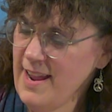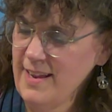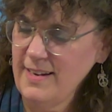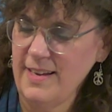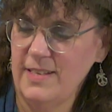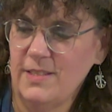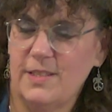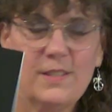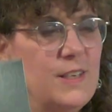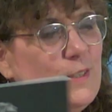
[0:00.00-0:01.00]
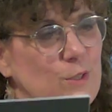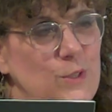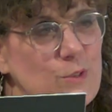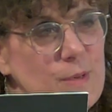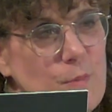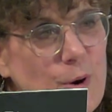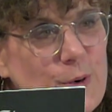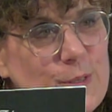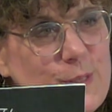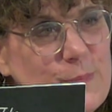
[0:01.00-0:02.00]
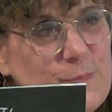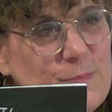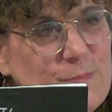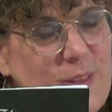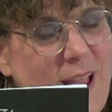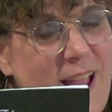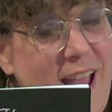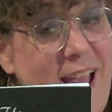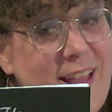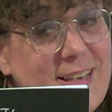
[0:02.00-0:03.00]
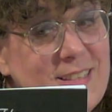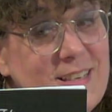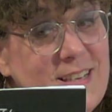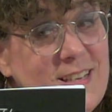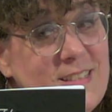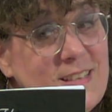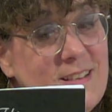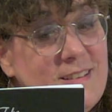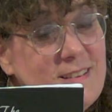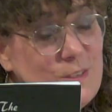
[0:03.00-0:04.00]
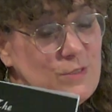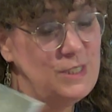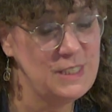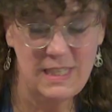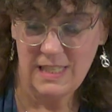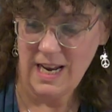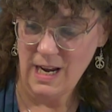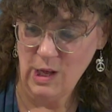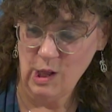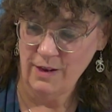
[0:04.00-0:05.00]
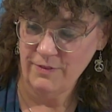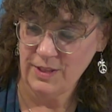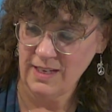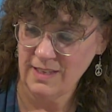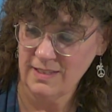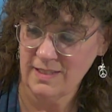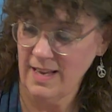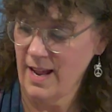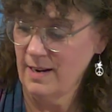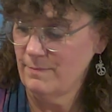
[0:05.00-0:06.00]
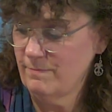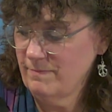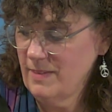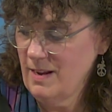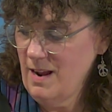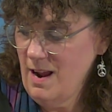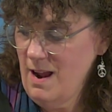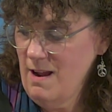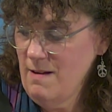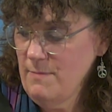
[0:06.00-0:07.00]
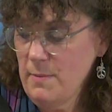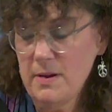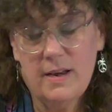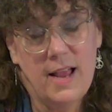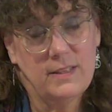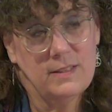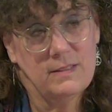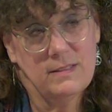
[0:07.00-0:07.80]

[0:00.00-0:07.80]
It is The Center Street Murders. Okay. And it is an interesting tale of things that maybe not